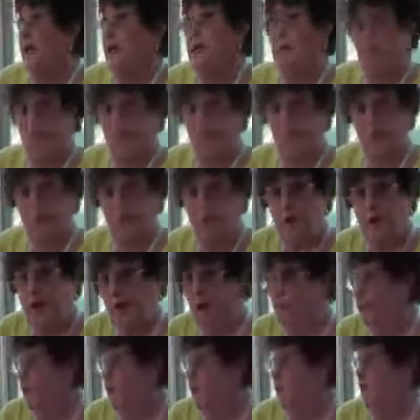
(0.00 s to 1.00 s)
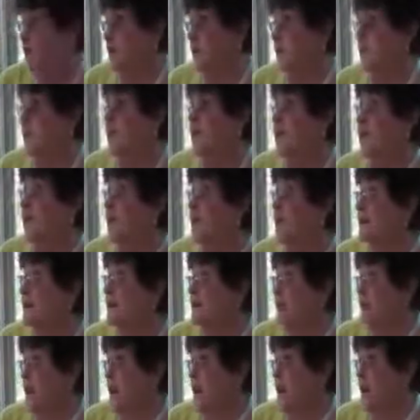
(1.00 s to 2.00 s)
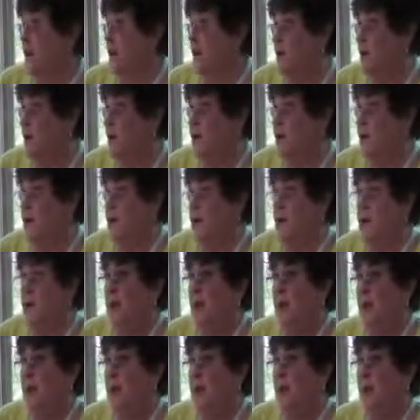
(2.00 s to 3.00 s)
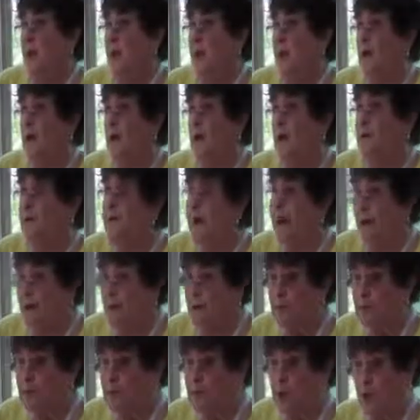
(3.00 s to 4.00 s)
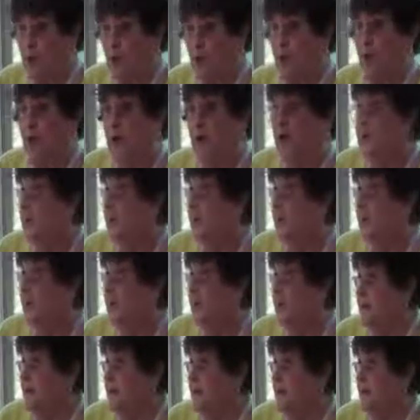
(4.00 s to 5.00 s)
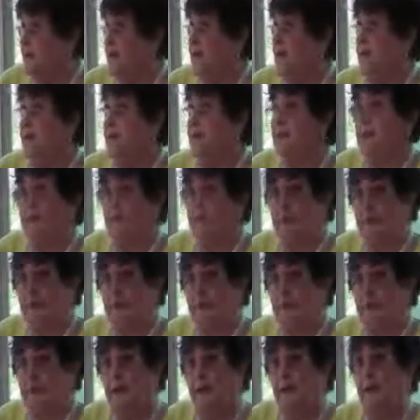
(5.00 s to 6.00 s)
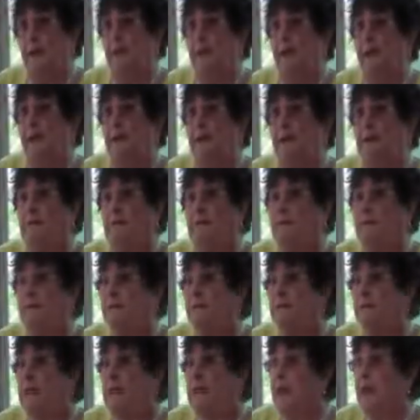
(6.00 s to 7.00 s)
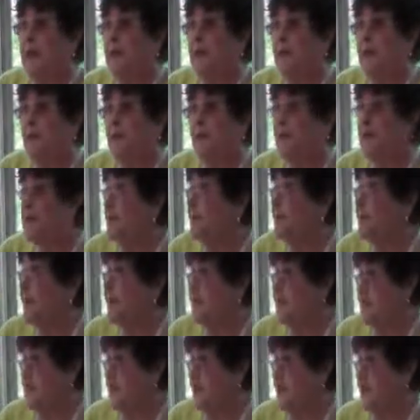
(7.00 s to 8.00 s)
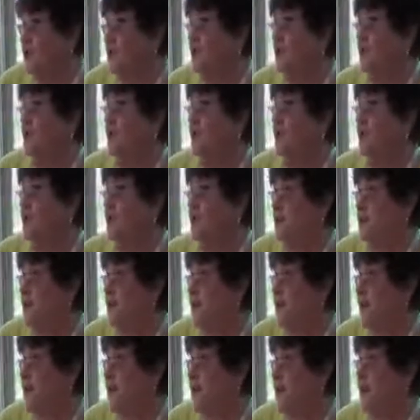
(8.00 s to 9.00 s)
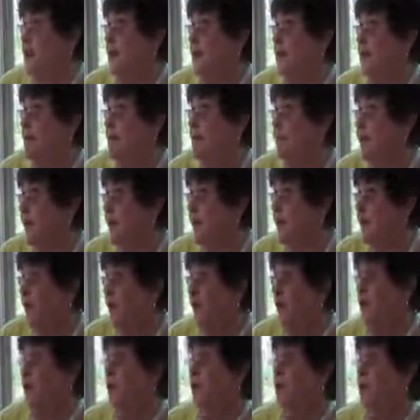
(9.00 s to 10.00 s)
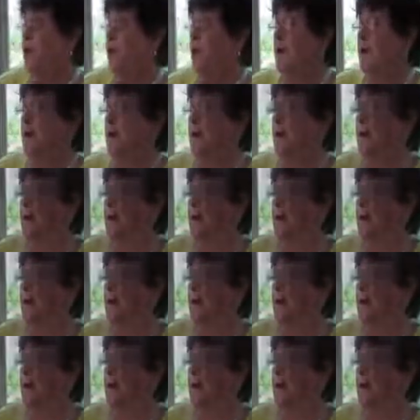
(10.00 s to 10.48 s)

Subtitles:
And so we put in a pool, and so that was good, because when the message started being more